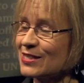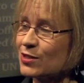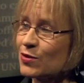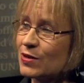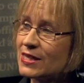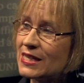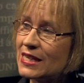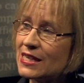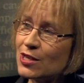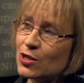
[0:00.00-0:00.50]
So That's
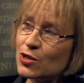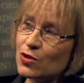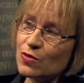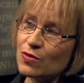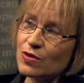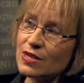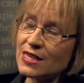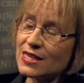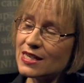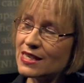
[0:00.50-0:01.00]
I think right.
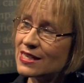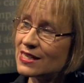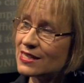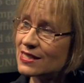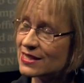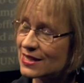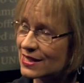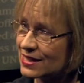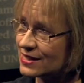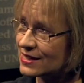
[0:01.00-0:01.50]
during these
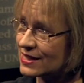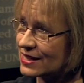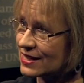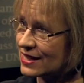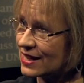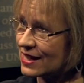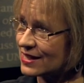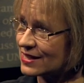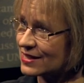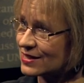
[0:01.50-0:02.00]
16
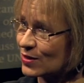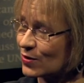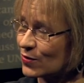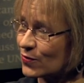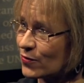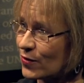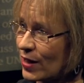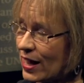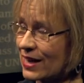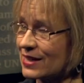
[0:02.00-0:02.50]
days
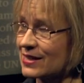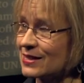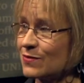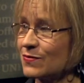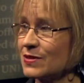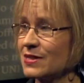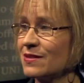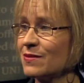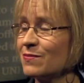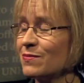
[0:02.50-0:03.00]
of
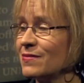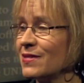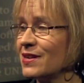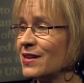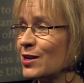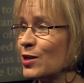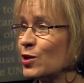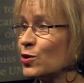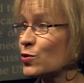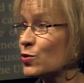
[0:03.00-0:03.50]
activism,
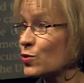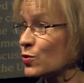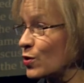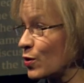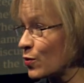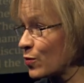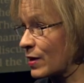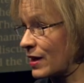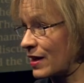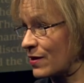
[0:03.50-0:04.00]
you should
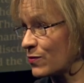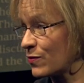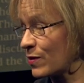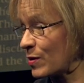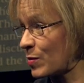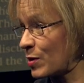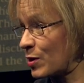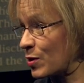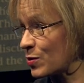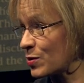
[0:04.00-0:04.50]
only have
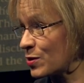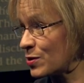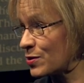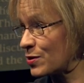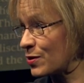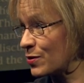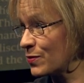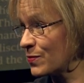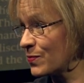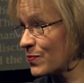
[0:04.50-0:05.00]
women on the
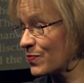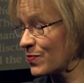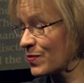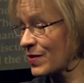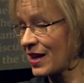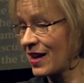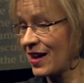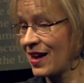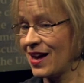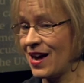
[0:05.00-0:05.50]
show.
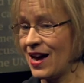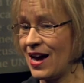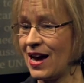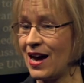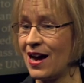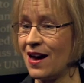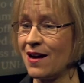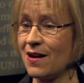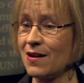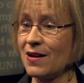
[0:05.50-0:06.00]
Okay.
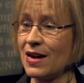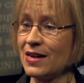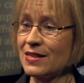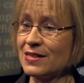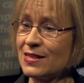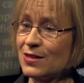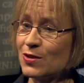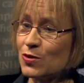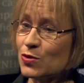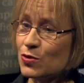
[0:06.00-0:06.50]
Uh, I
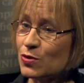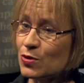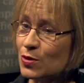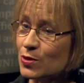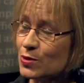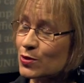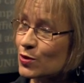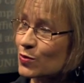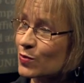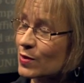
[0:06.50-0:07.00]
think you should
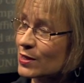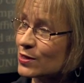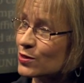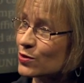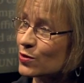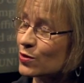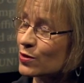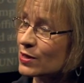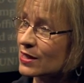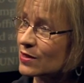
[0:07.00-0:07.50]
also make
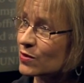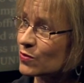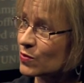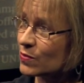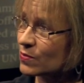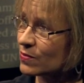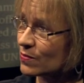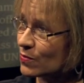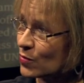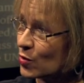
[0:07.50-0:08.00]
sure that
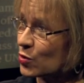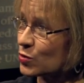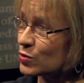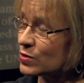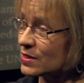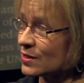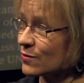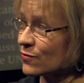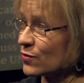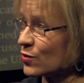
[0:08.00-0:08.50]

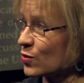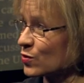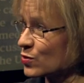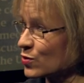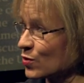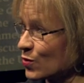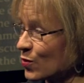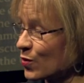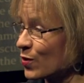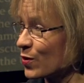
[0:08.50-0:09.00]
most, if not
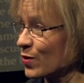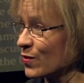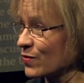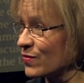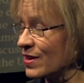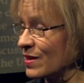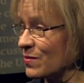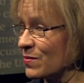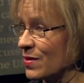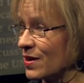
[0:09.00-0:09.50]
all of
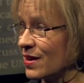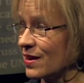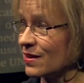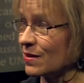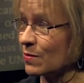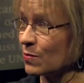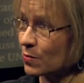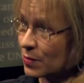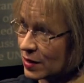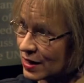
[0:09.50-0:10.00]
them,
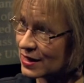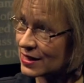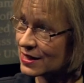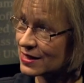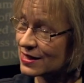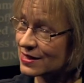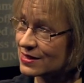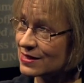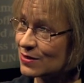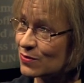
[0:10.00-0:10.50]
are
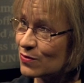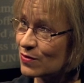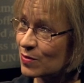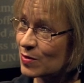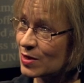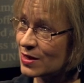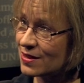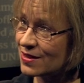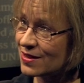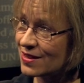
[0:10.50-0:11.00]
Bangladeshi
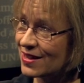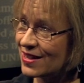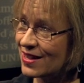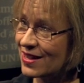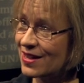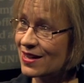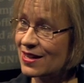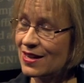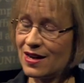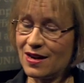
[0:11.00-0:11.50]
women. Yeah.
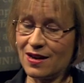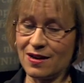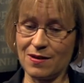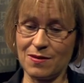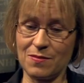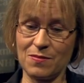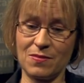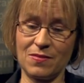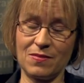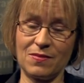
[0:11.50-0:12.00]

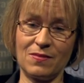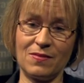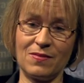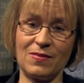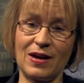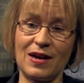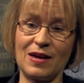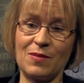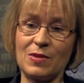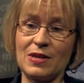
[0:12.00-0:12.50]
Um,
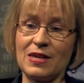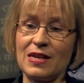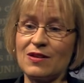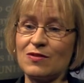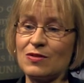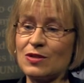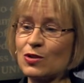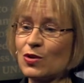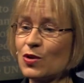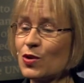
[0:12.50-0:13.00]
I mean,
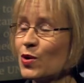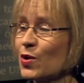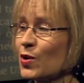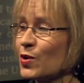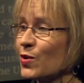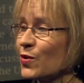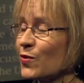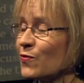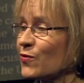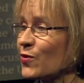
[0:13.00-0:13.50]
there is a
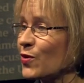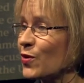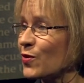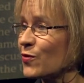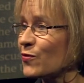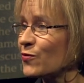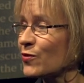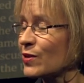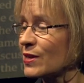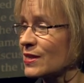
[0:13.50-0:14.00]
lot of,
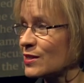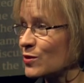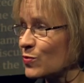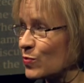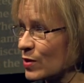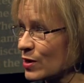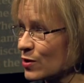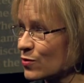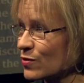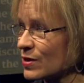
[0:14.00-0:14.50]
of
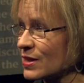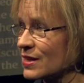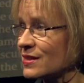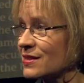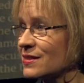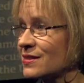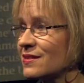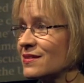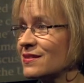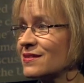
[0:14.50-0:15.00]

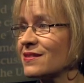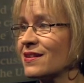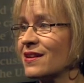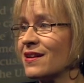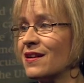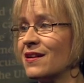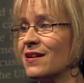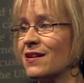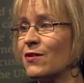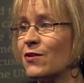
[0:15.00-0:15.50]
experienced,
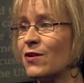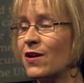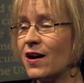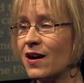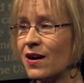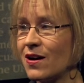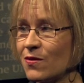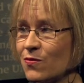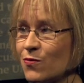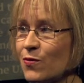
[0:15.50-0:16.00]

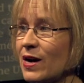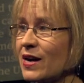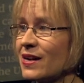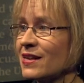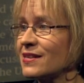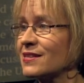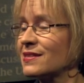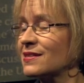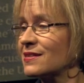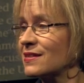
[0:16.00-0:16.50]
uh,
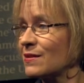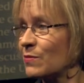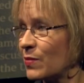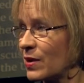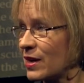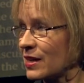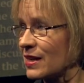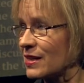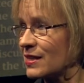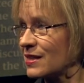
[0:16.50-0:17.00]
wise
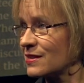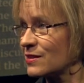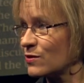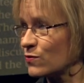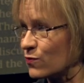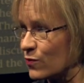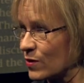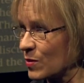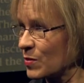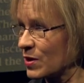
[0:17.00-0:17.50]
Bangladesh
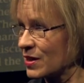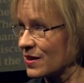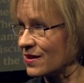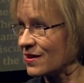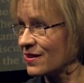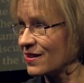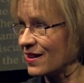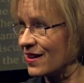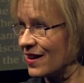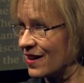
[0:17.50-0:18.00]

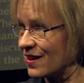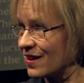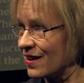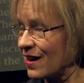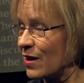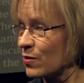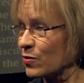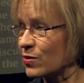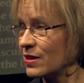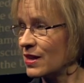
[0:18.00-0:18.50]
women uh,
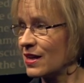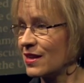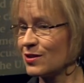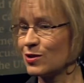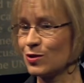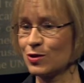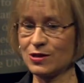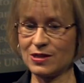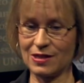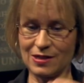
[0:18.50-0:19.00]
out there,
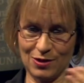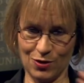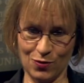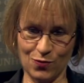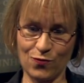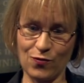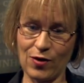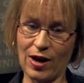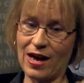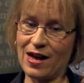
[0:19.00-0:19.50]
just as
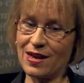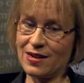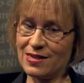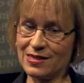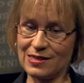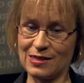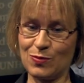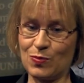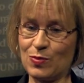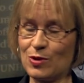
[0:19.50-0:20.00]
you've had
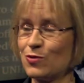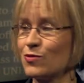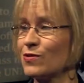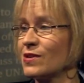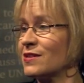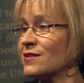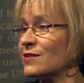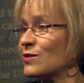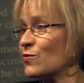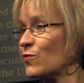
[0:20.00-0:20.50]

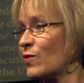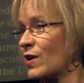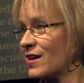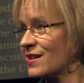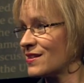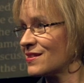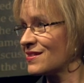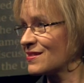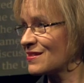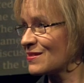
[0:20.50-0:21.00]
experienced,
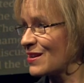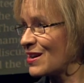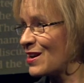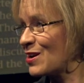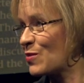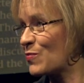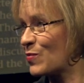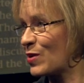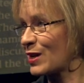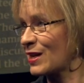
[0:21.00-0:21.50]
wise
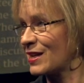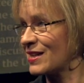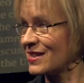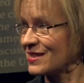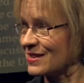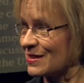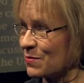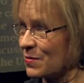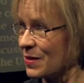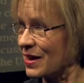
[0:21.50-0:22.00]

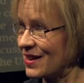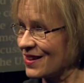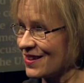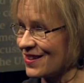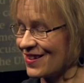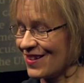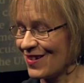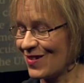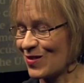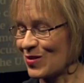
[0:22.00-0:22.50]
Bangladeshi
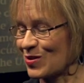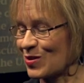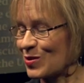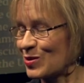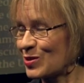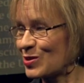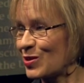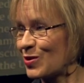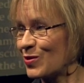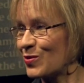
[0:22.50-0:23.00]
men yes. on
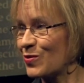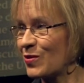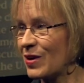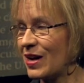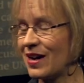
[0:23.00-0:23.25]
your show.